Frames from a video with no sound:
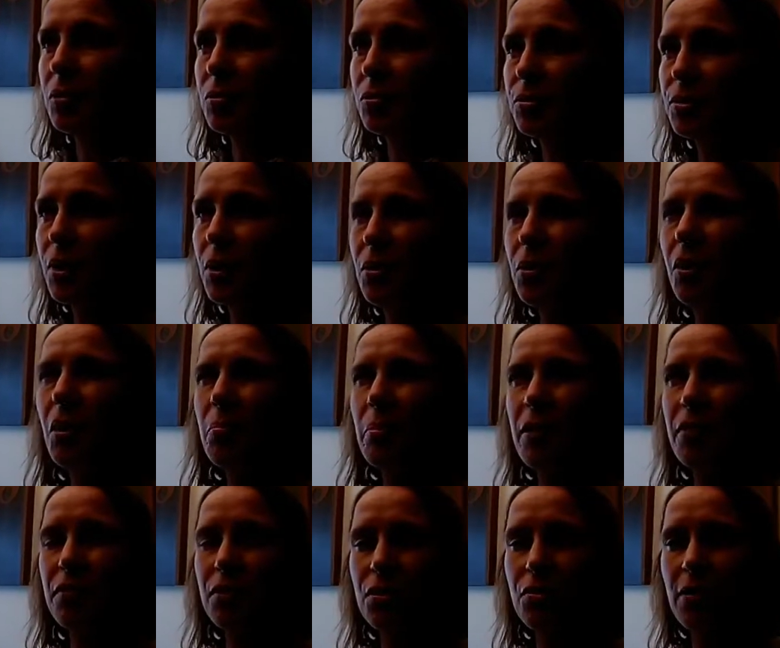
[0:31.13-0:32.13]
also got a bit
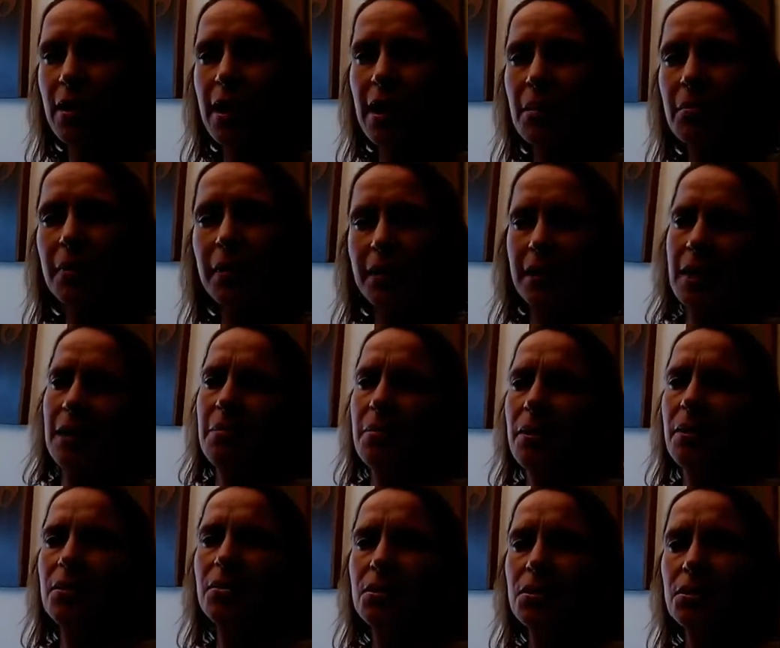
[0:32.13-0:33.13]
of a creak in my seat
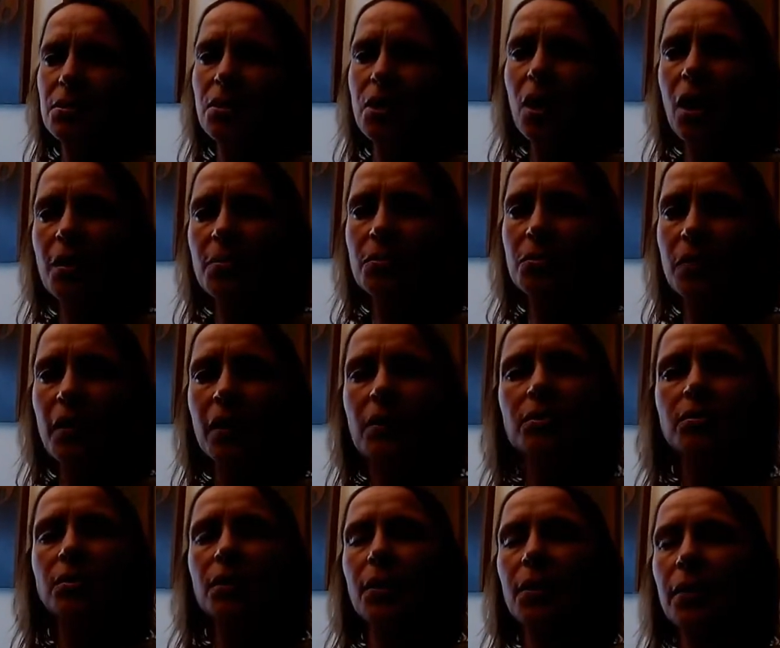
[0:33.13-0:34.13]
post at the time as well,
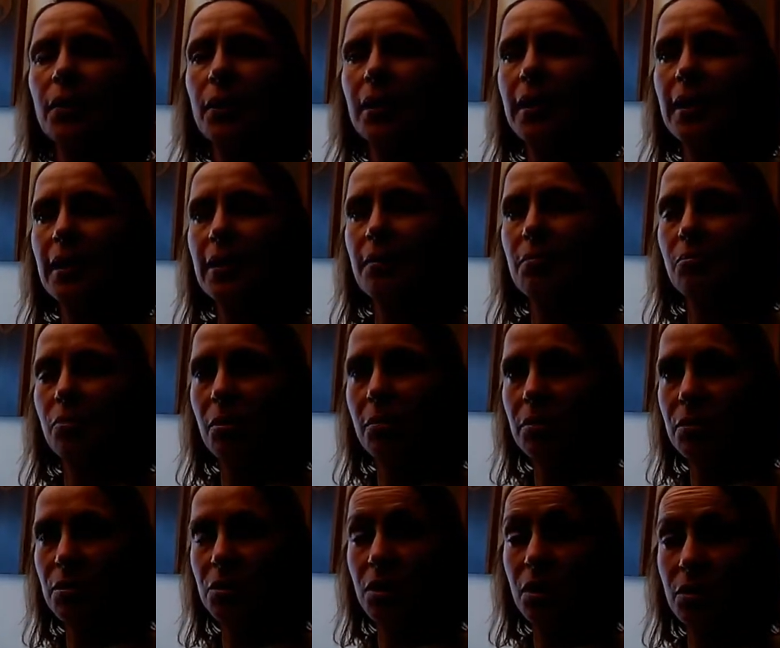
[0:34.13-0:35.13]
so I
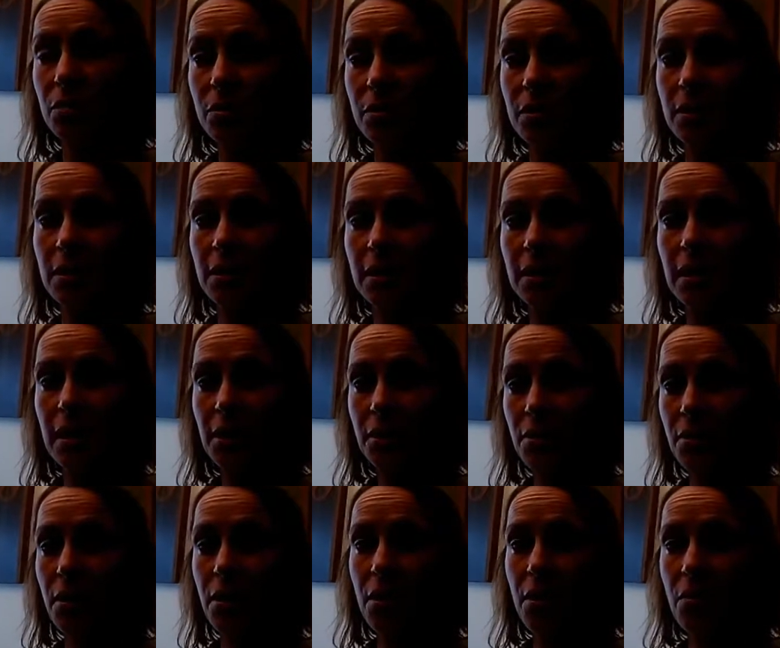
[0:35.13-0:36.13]
promised I would let you
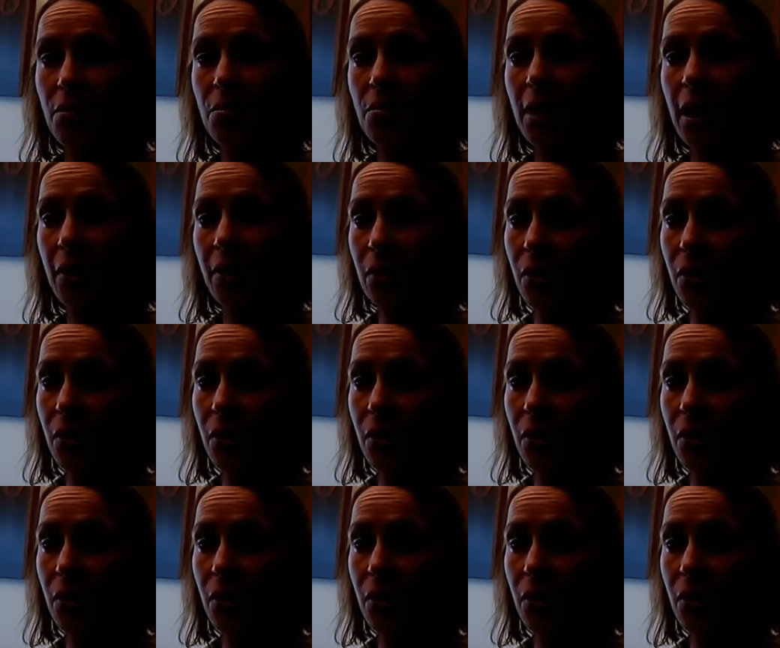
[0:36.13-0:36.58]
know how I